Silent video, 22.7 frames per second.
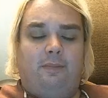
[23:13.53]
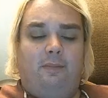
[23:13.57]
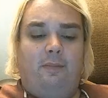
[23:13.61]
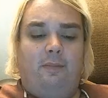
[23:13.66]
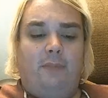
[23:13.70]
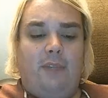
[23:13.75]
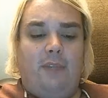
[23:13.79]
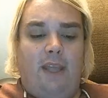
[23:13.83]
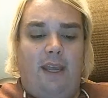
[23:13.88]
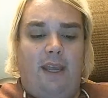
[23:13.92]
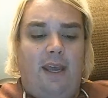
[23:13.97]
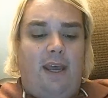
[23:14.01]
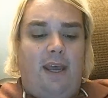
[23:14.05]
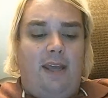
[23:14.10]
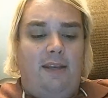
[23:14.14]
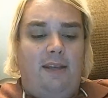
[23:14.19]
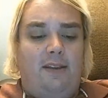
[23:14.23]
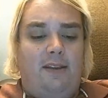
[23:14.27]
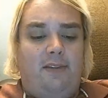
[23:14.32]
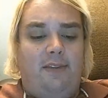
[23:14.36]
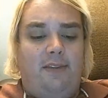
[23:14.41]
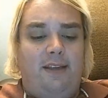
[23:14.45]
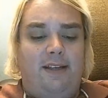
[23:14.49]
And
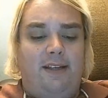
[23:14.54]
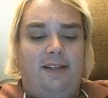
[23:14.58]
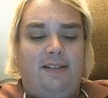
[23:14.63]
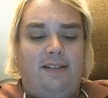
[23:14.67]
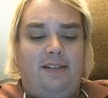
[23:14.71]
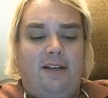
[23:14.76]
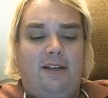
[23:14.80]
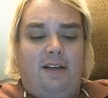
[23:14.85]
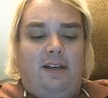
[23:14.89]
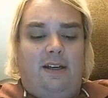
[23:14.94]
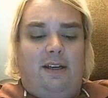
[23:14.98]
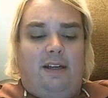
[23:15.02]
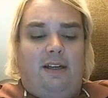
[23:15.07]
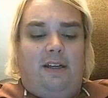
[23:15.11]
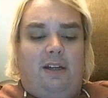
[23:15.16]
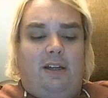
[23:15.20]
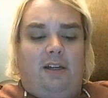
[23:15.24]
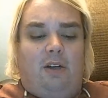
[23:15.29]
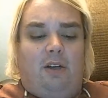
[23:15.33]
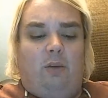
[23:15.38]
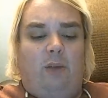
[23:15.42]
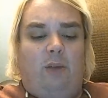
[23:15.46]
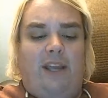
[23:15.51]
the thing is,
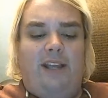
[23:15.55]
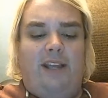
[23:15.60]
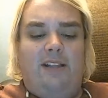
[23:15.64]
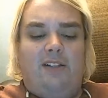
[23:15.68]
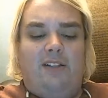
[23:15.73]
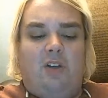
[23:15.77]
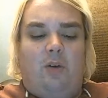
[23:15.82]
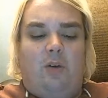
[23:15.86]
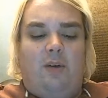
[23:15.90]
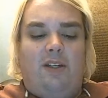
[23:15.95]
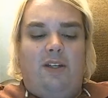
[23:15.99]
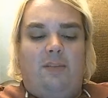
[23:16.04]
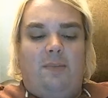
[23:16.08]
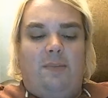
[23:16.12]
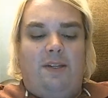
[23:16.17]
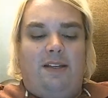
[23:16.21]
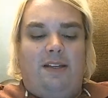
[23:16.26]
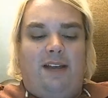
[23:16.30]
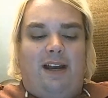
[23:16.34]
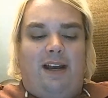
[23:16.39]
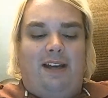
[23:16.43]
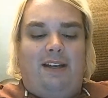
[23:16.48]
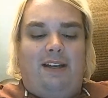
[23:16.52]
Reigen's always been
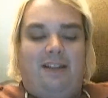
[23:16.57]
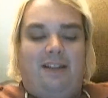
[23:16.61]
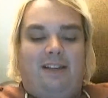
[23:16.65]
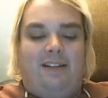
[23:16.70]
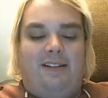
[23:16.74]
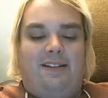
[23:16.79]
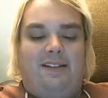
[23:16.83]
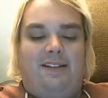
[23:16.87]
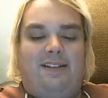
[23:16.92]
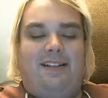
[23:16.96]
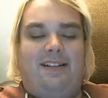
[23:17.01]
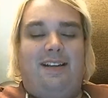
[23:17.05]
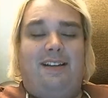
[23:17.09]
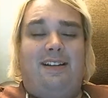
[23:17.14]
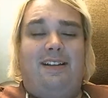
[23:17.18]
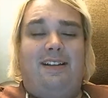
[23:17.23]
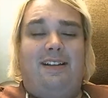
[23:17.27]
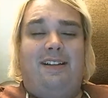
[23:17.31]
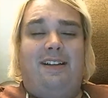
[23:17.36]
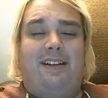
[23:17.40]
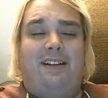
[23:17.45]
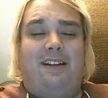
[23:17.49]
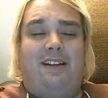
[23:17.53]
kind of conceited
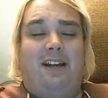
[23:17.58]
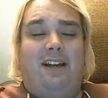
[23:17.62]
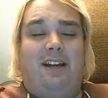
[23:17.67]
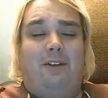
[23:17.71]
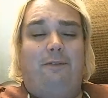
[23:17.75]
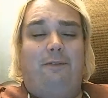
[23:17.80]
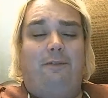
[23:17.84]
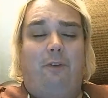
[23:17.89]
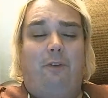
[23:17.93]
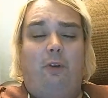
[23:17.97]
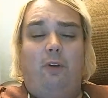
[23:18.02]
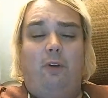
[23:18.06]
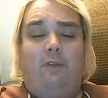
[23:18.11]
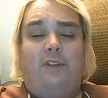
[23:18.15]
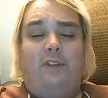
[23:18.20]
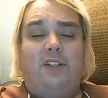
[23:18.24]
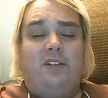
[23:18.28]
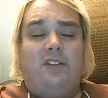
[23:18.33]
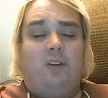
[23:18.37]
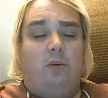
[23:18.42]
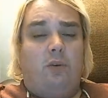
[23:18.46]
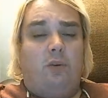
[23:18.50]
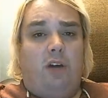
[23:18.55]
and kind of full of his
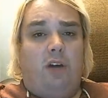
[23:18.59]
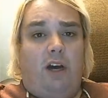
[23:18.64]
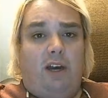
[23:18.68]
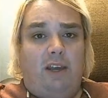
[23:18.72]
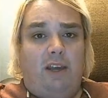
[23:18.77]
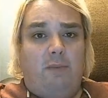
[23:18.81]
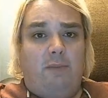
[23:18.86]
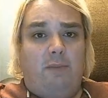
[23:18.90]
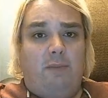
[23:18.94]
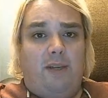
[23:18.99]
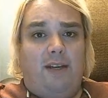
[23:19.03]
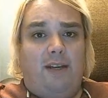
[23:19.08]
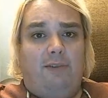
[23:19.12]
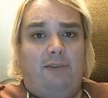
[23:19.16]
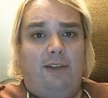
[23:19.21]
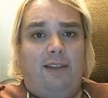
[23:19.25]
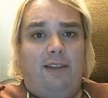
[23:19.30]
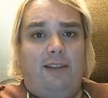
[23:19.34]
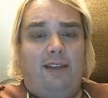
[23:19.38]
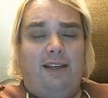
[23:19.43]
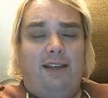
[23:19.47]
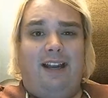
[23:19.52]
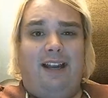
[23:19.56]
own hype and
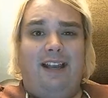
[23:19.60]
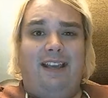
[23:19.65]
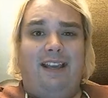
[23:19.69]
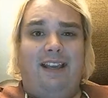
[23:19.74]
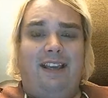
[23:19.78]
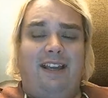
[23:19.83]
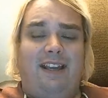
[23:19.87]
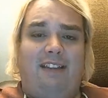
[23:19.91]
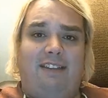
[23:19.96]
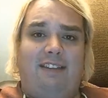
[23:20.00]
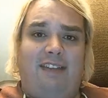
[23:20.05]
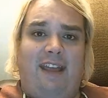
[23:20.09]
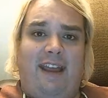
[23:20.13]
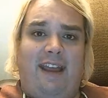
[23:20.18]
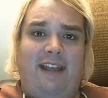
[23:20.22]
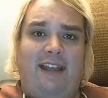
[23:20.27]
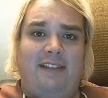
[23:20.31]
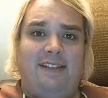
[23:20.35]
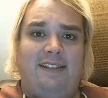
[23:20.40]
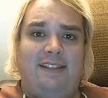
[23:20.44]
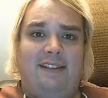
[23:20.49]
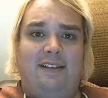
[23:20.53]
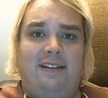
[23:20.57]
everything, and I get
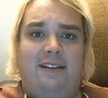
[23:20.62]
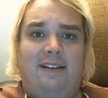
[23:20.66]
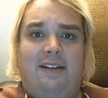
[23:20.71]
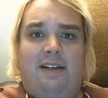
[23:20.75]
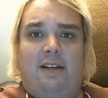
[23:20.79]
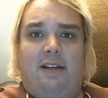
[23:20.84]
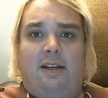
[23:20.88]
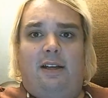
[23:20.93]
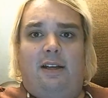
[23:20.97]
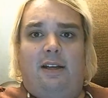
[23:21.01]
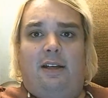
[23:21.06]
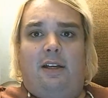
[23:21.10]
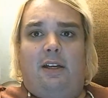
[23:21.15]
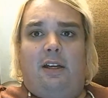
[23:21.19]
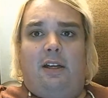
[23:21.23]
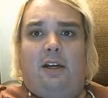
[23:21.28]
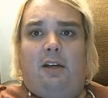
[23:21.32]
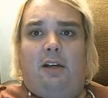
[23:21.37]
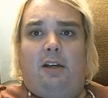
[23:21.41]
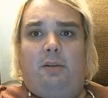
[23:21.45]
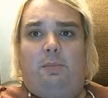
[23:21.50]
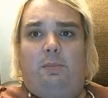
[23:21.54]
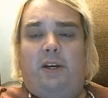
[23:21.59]
that.
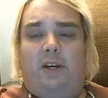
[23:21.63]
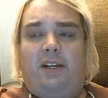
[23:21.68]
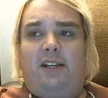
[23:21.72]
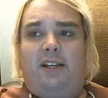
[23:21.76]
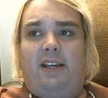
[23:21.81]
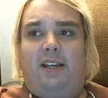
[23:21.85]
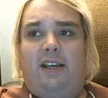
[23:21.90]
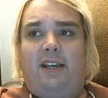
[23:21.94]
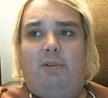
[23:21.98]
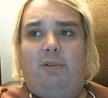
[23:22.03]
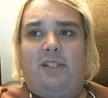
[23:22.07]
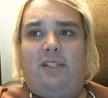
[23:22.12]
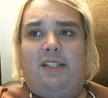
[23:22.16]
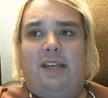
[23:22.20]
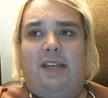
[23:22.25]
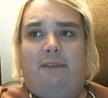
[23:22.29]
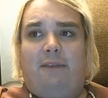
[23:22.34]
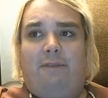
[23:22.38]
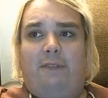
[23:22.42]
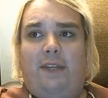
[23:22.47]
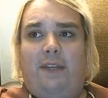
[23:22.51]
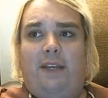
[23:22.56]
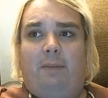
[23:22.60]
But it, it was
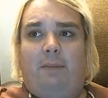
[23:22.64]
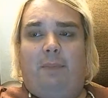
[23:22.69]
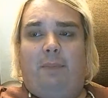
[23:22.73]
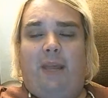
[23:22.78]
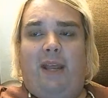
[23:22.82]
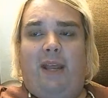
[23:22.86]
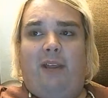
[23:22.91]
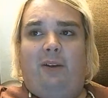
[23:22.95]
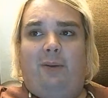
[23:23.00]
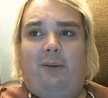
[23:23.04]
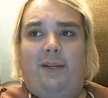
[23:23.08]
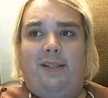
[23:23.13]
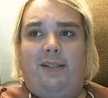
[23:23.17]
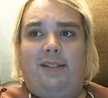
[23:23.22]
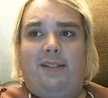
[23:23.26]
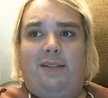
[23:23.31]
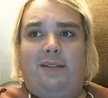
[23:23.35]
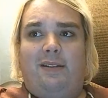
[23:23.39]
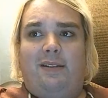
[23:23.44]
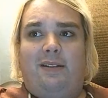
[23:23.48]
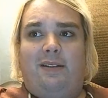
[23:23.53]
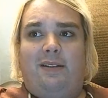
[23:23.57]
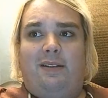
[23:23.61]
definitely apparent
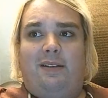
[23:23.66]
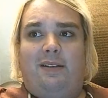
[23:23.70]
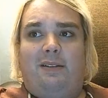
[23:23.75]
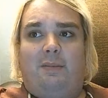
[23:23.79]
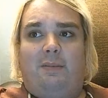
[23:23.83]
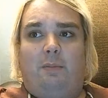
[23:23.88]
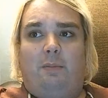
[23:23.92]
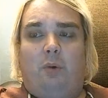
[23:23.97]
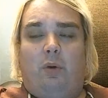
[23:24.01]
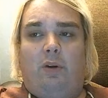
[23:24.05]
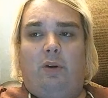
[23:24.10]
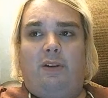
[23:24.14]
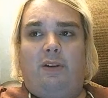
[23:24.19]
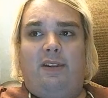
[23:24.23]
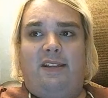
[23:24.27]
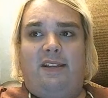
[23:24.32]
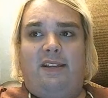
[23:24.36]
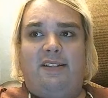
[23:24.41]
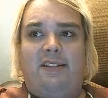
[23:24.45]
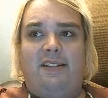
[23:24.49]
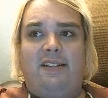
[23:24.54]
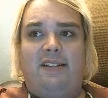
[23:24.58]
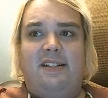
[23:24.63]
more in
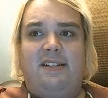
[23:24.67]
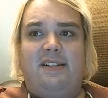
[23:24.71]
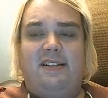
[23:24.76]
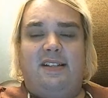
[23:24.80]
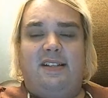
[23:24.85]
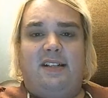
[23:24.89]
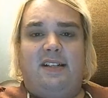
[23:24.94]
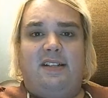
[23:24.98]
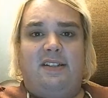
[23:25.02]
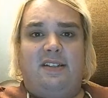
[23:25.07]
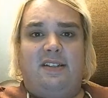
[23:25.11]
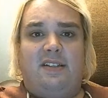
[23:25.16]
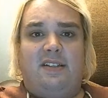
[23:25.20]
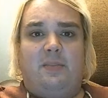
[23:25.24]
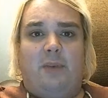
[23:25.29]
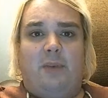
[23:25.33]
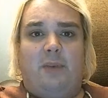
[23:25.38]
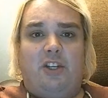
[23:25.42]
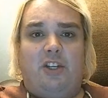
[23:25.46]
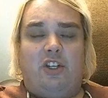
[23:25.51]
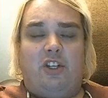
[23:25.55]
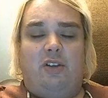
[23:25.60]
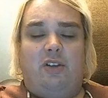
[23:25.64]
this season, and
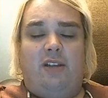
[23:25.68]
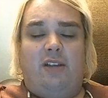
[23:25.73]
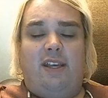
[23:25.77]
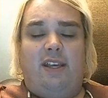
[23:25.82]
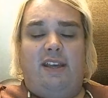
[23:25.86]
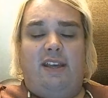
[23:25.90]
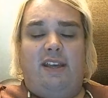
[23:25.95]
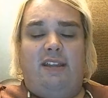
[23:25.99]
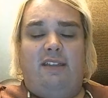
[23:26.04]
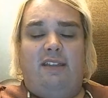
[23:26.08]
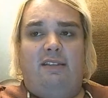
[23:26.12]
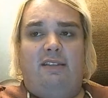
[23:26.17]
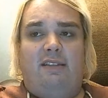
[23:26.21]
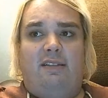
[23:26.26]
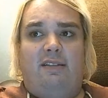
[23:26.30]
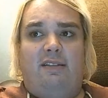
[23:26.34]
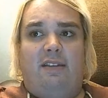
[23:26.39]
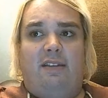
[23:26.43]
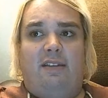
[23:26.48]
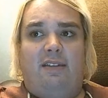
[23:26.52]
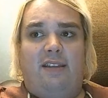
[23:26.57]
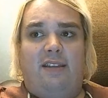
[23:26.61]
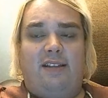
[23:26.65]
especially in
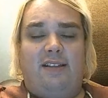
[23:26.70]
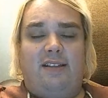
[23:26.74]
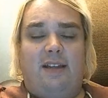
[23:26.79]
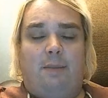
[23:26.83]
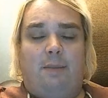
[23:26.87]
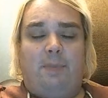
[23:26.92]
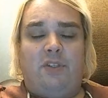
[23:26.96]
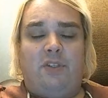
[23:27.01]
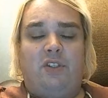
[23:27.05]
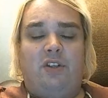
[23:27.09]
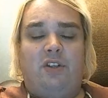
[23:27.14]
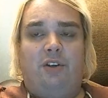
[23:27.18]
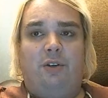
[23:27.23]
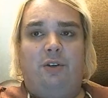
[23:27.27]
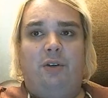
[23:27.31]
this episode,